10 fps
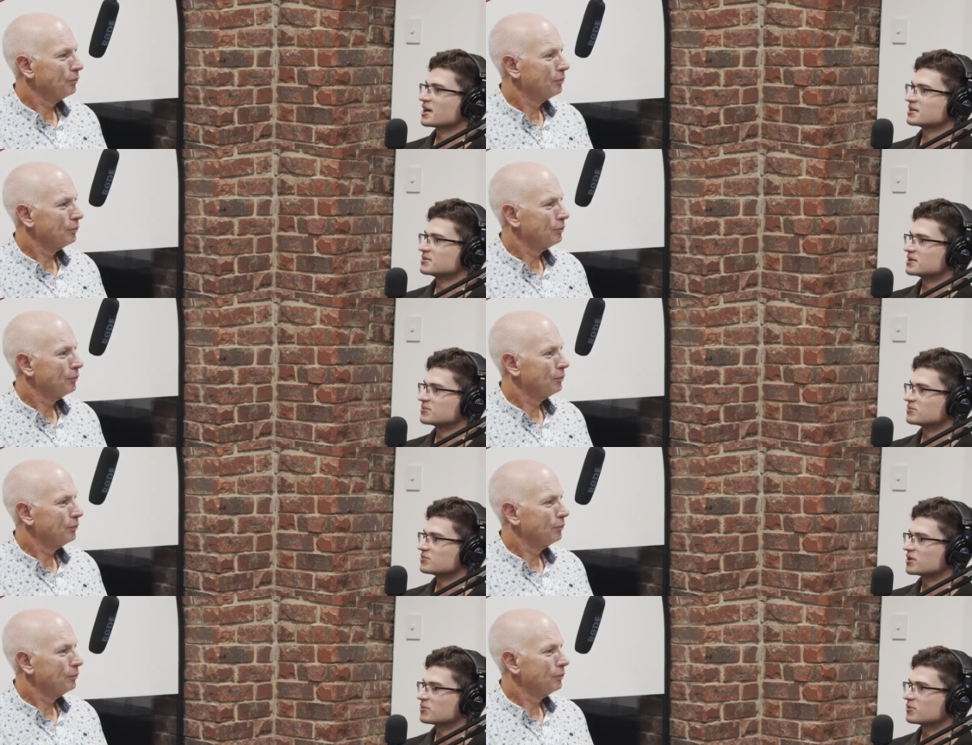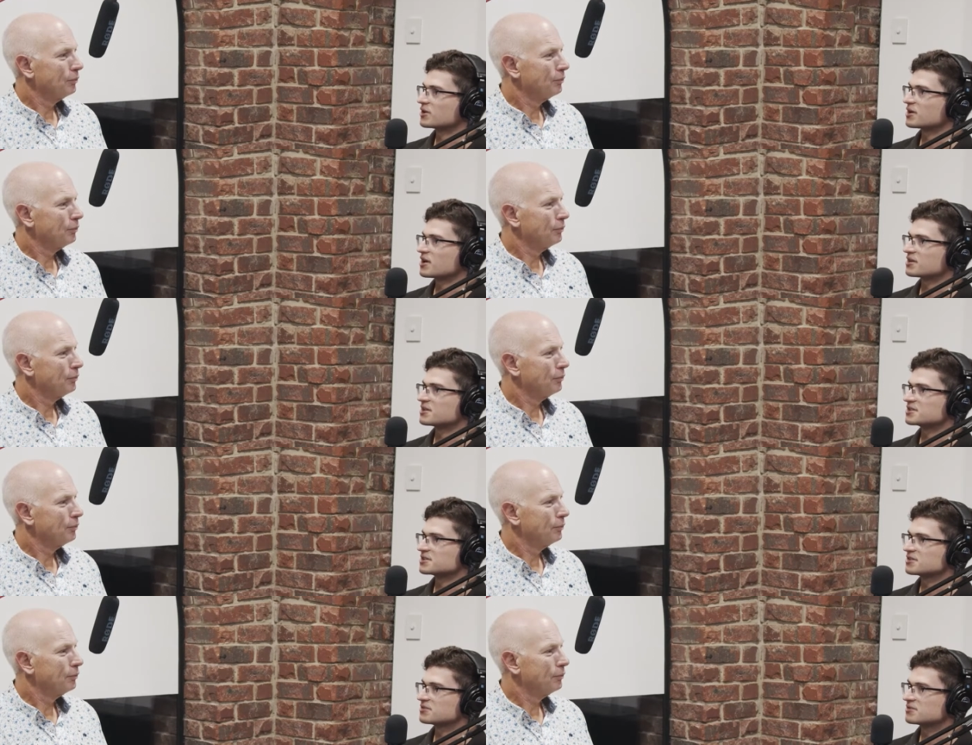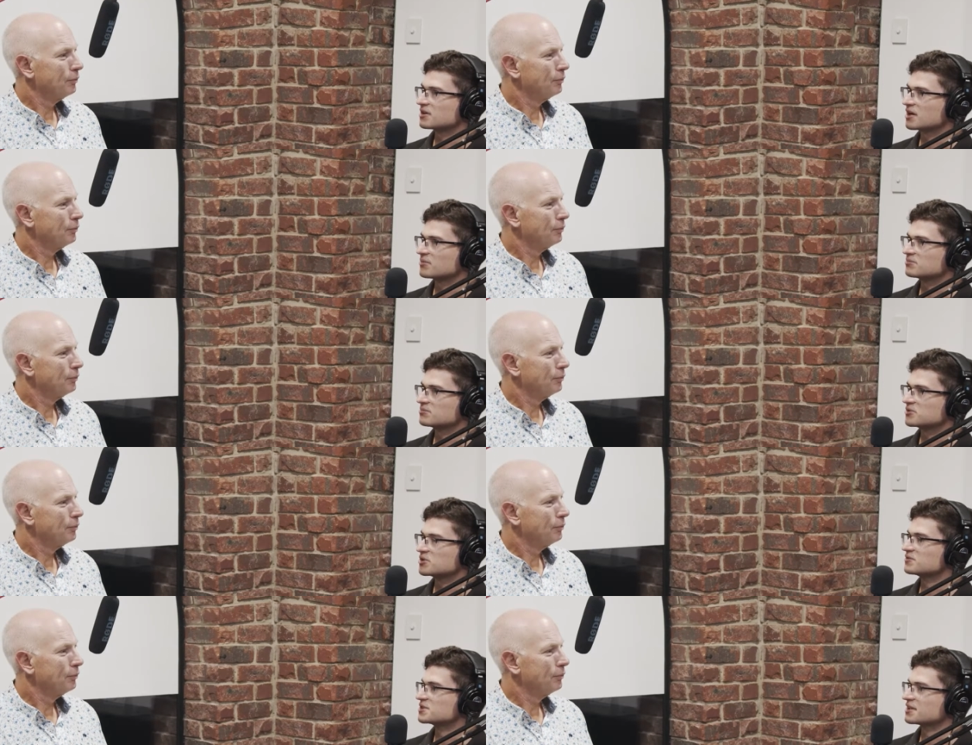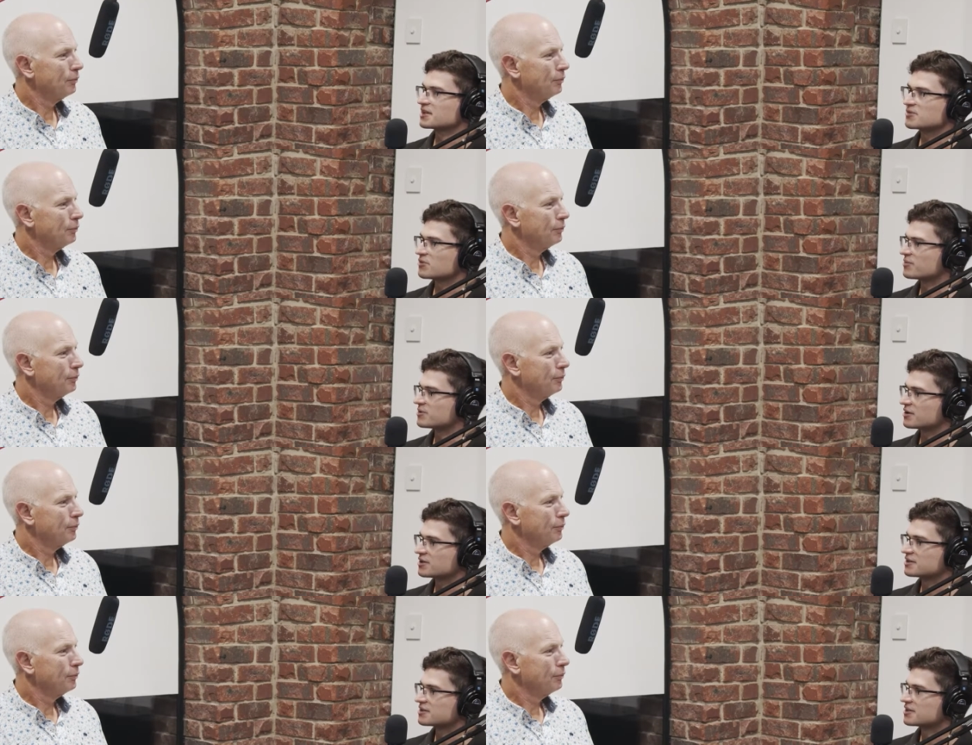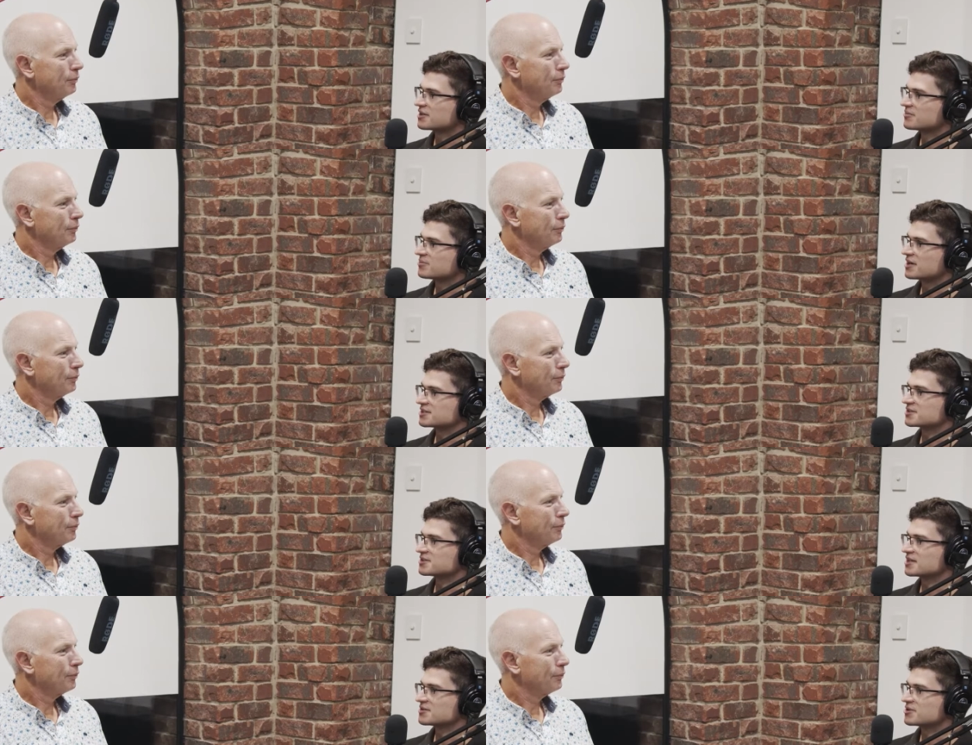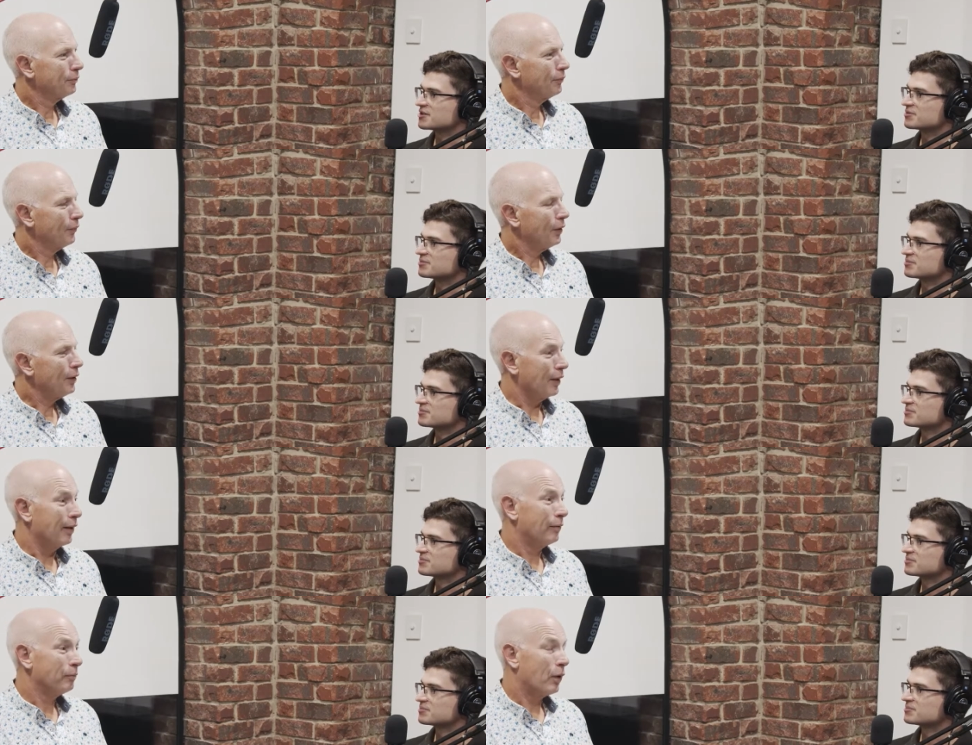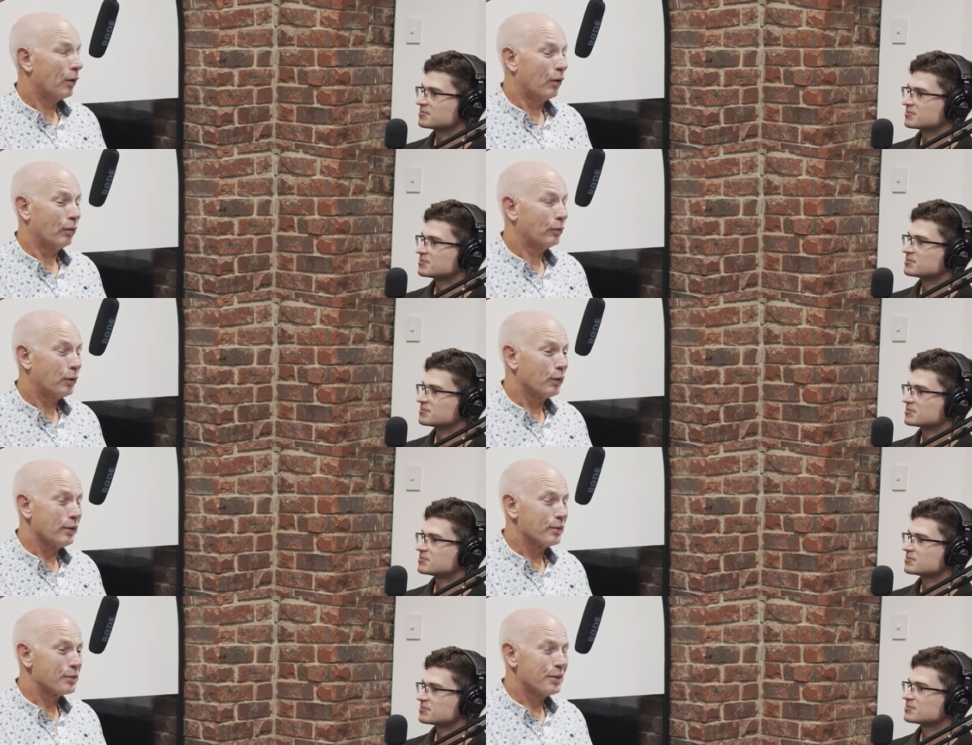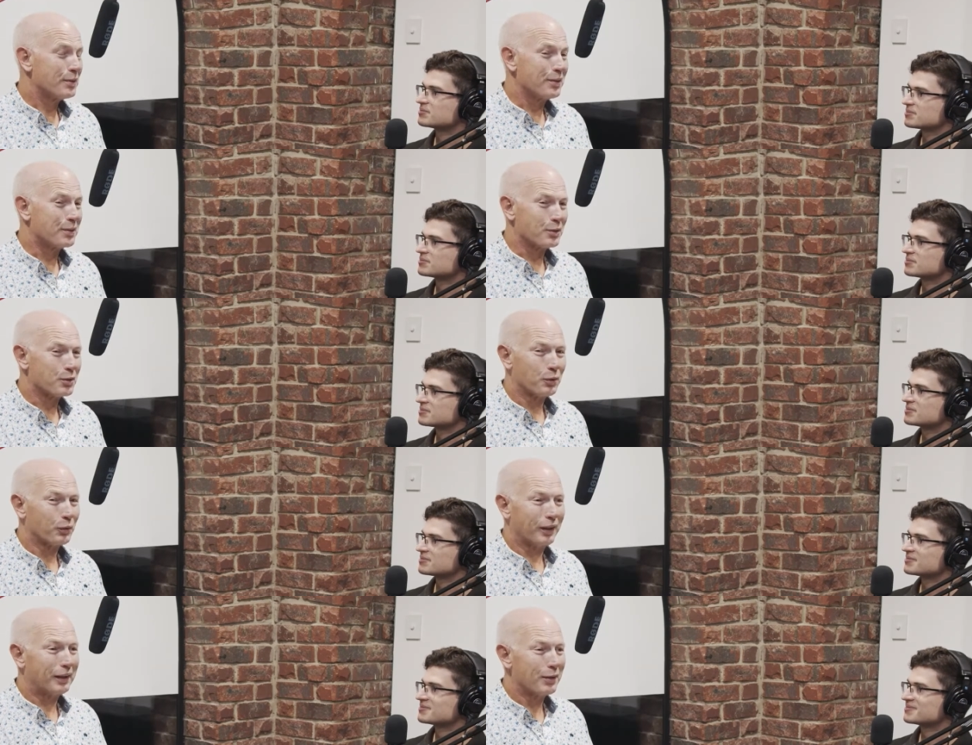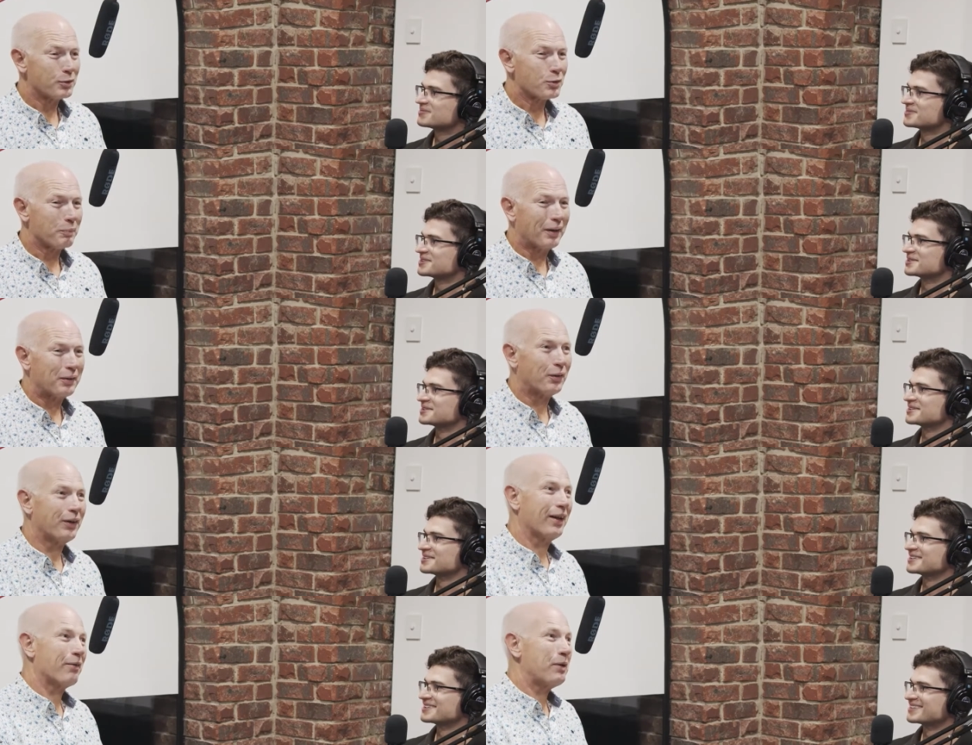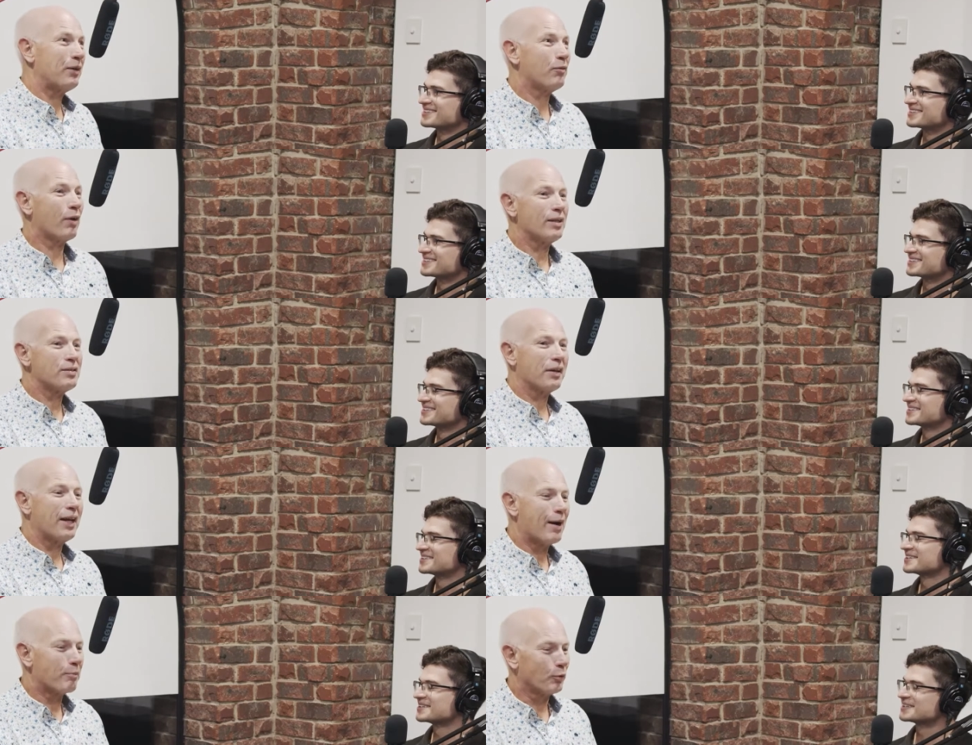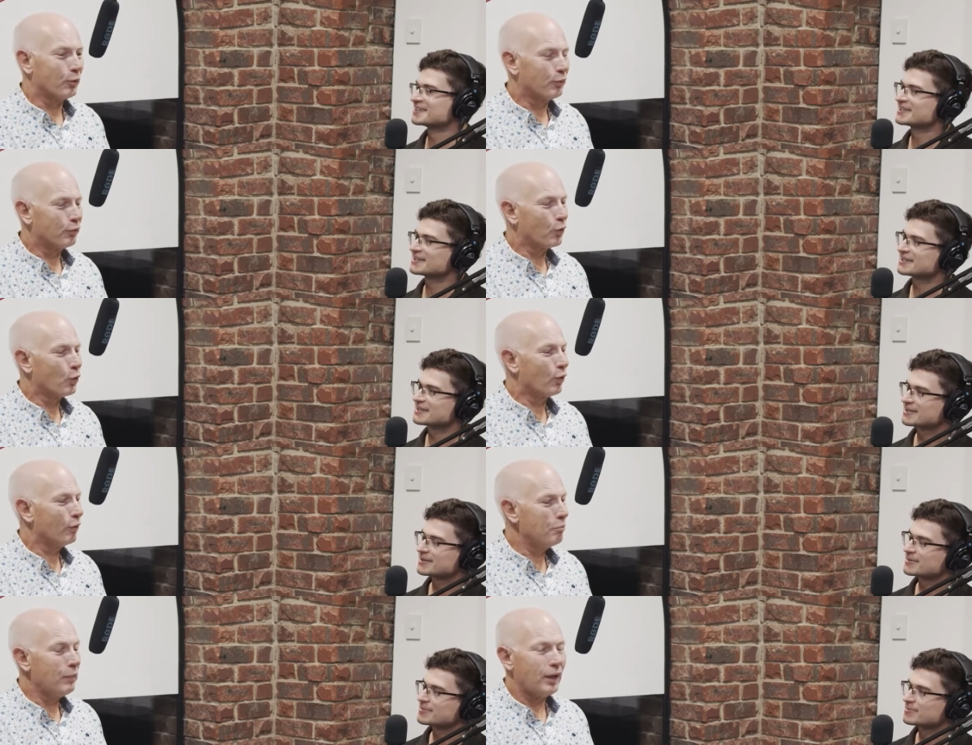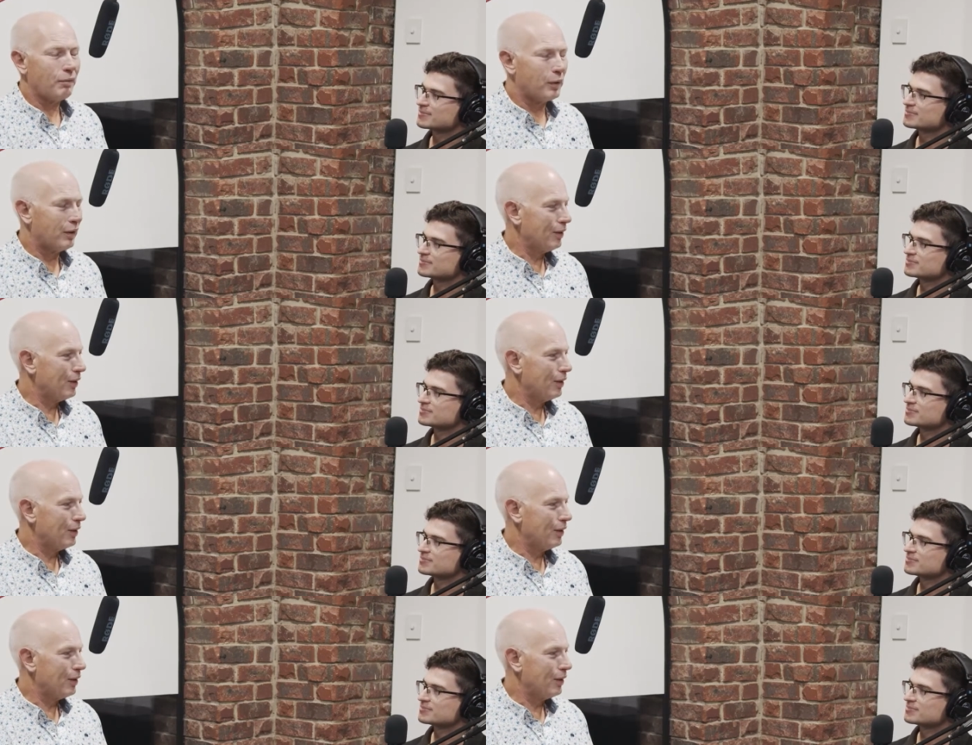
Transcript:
Speaker 1: that, and, and what what kind of things that um, you've done that you might be able to pass on other people.
Speaker 2: Yeah. Oh, goodness. This is a story close to my heart. I've been raising capital for many, many